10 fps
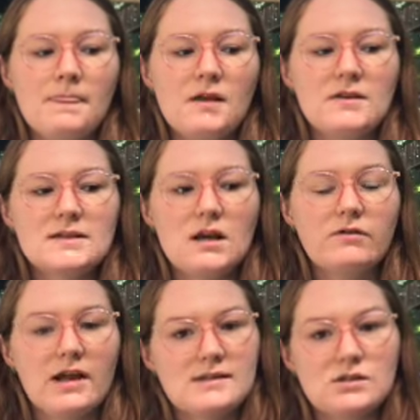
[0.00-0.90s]
This kind
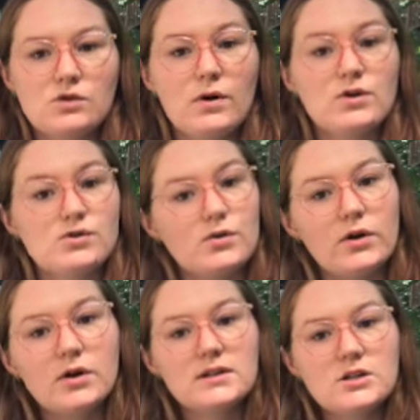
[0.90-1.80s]
of gets into what your
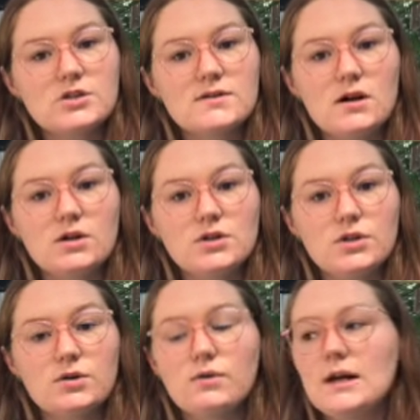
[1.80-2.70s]
soil conditions are
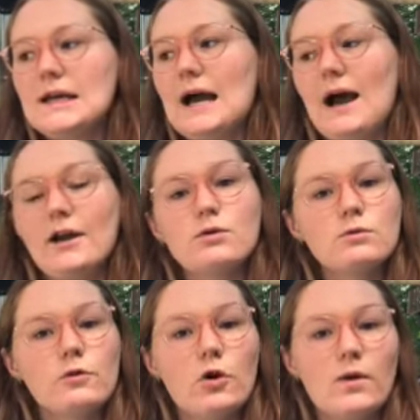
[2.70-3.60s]
too. I
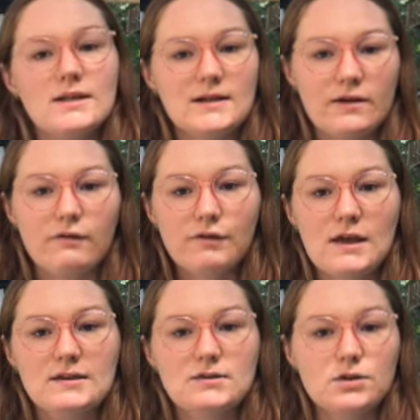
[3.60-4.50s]
don't grow a ton of
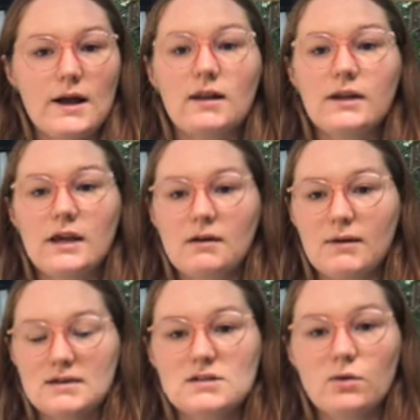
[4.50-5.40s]
things directly in
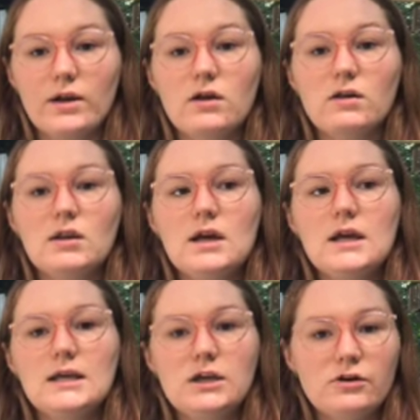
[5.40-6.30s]
my soil.
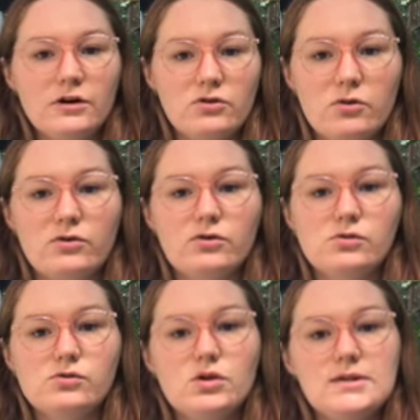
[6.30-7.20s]
Here in northern
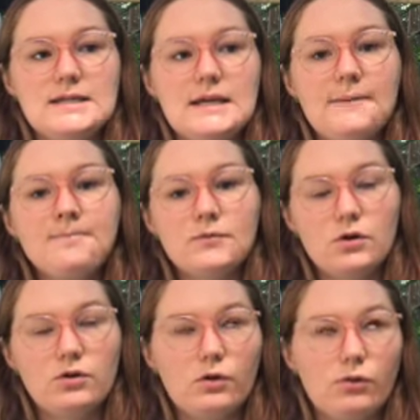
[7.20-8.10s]
New Jersey,
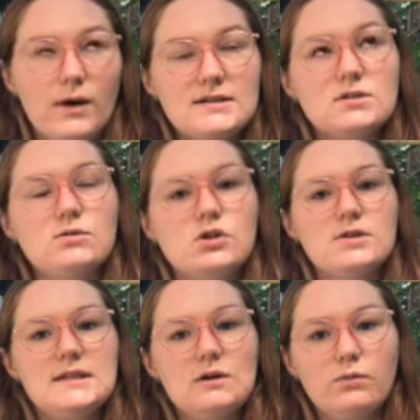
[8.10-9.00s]
or northwest New
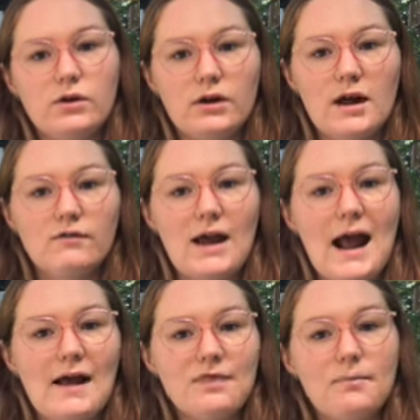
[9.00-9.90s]
Jersey, we are kind of
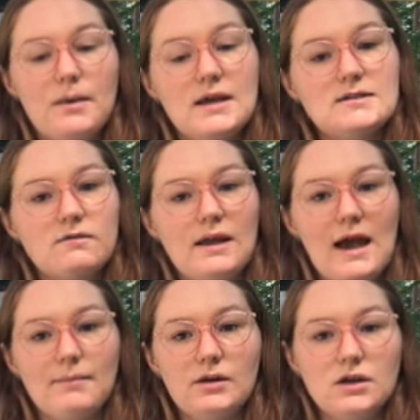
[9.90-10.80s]
at the base of the
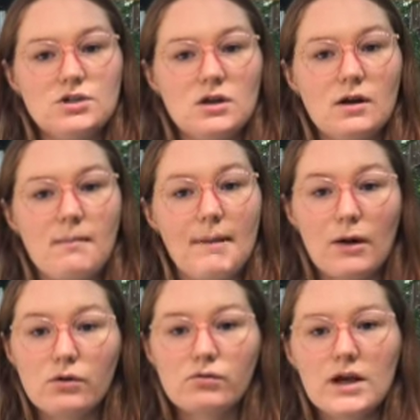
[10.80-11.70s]
Appalachian
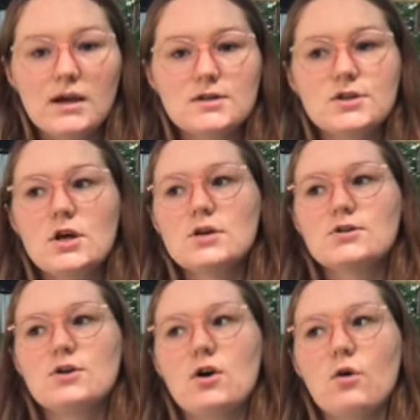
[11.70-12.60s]
mountain range,
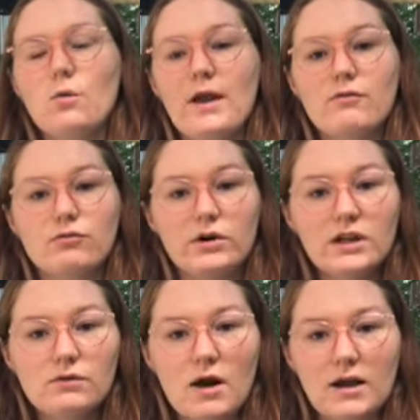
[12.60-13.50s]
so we have
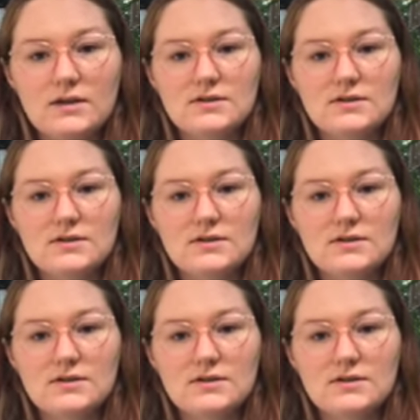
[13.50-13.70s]
really rocky